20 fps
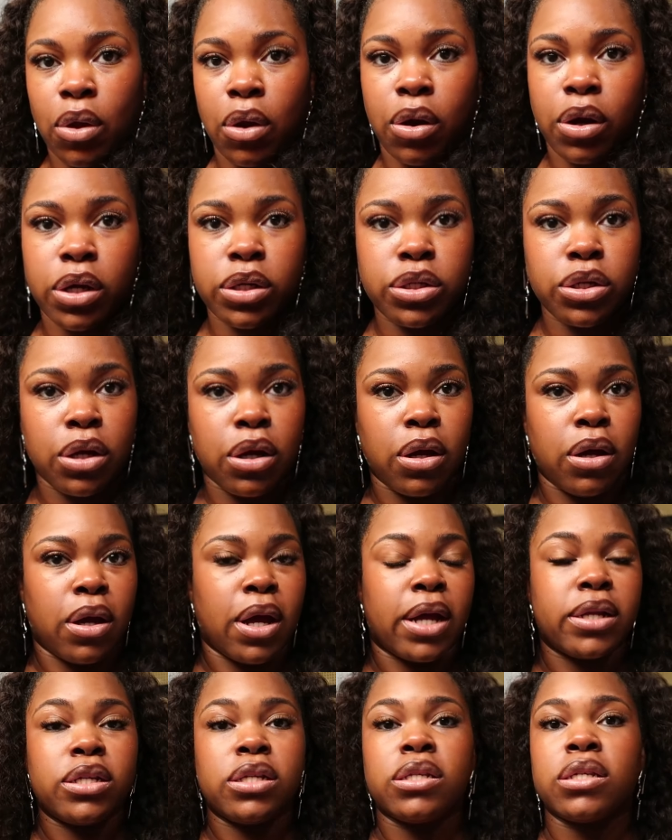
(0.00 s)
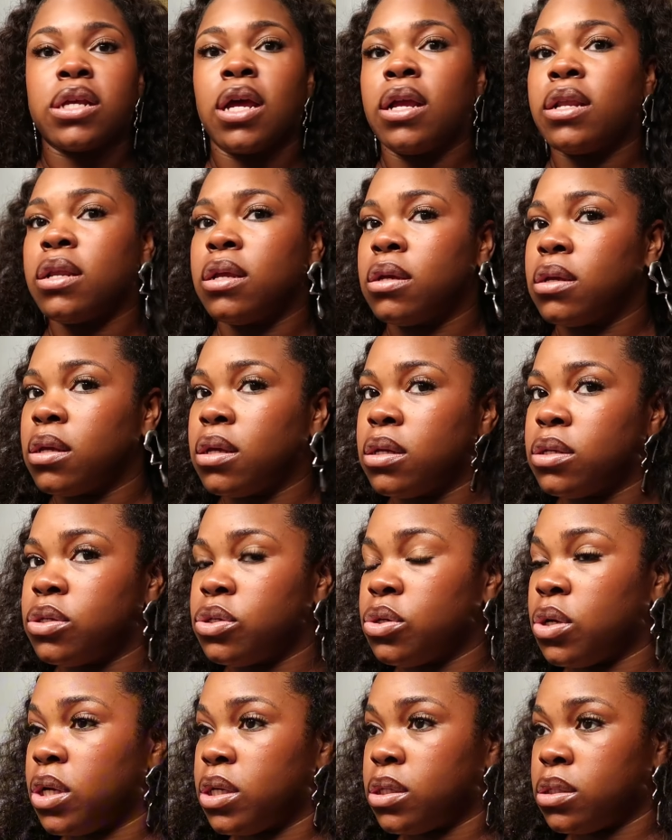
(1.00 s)
All right, y'all, I just got done getting
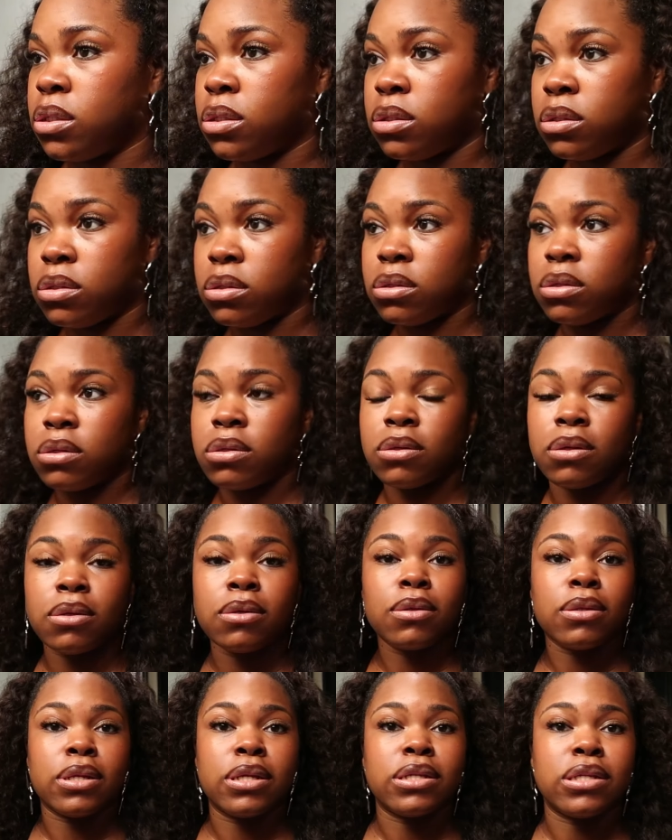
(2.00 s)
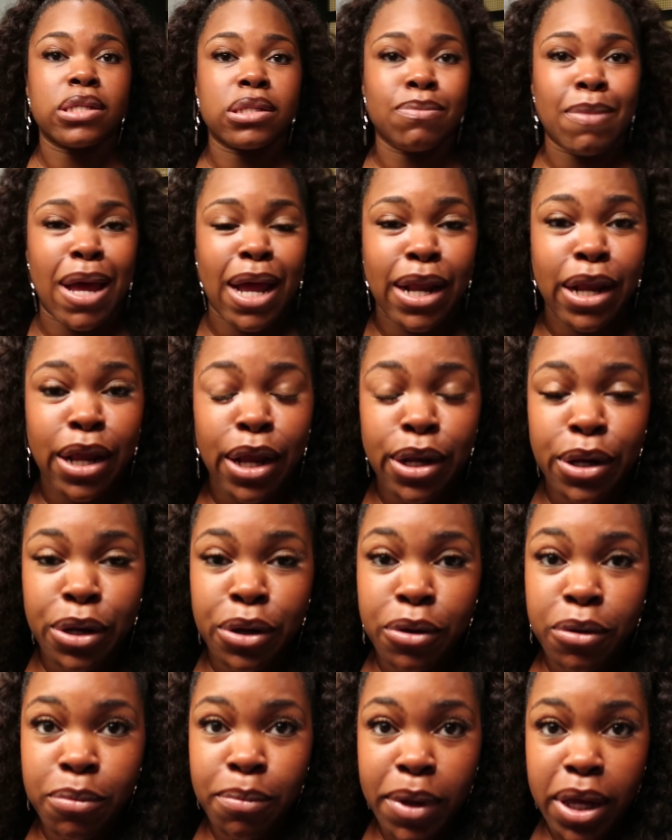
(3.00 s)
dressed. This is my
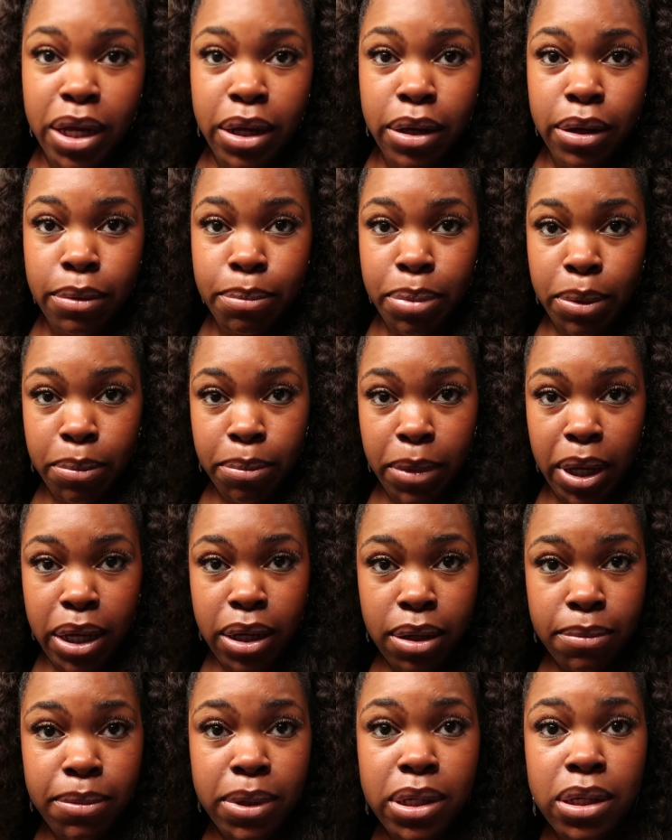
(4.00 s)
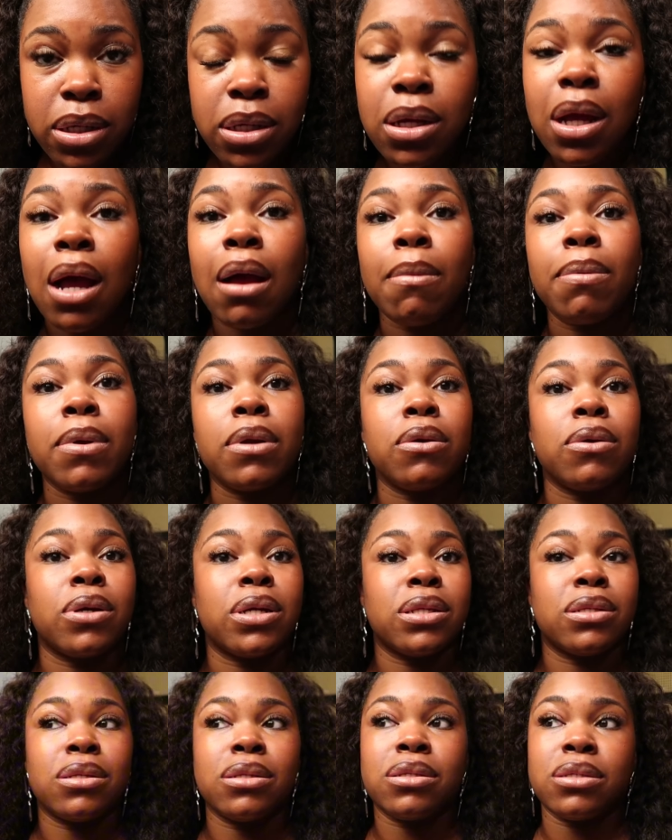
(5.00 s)
no makeup makeup look. I put
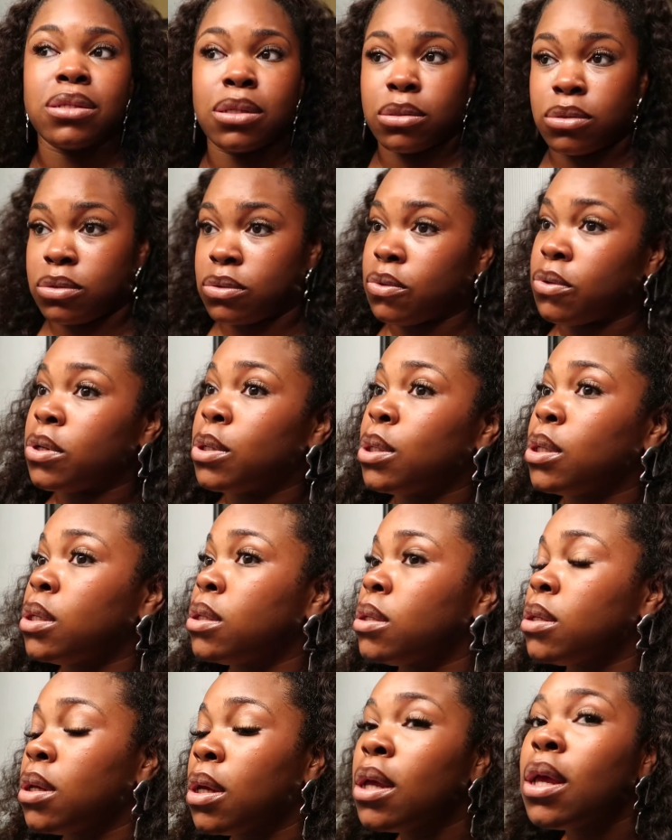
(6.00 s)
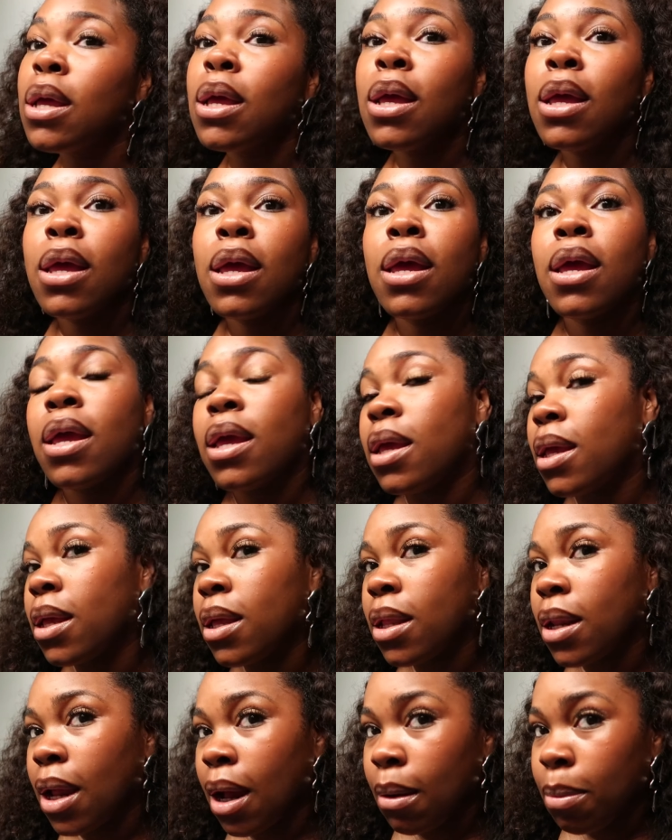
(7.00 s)
on sunscreen
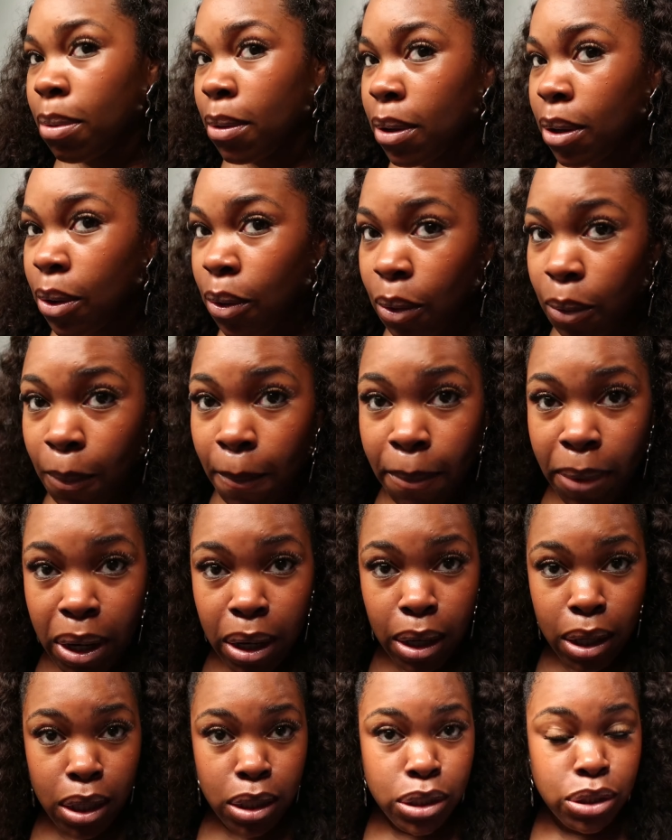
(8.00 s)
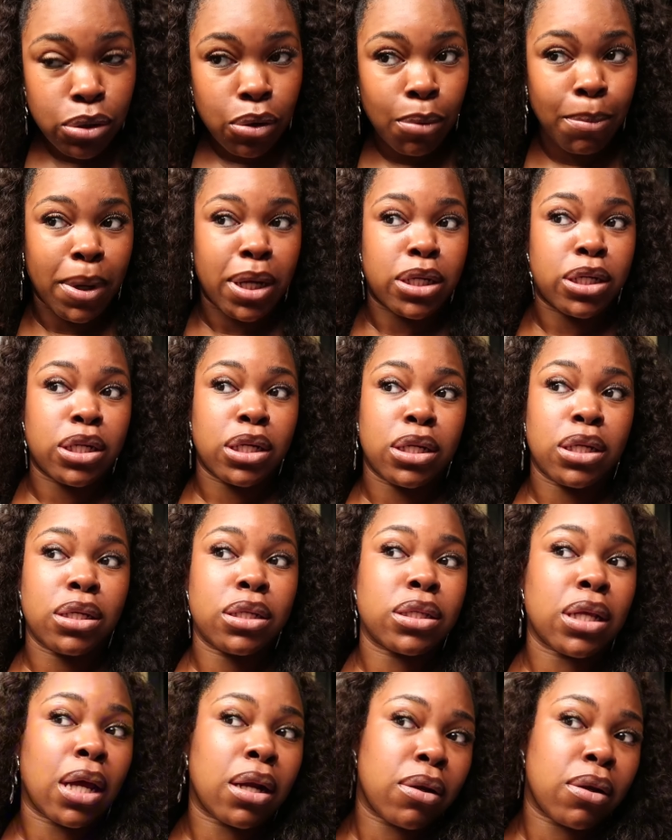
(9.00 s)
and I put blush on my cheeks.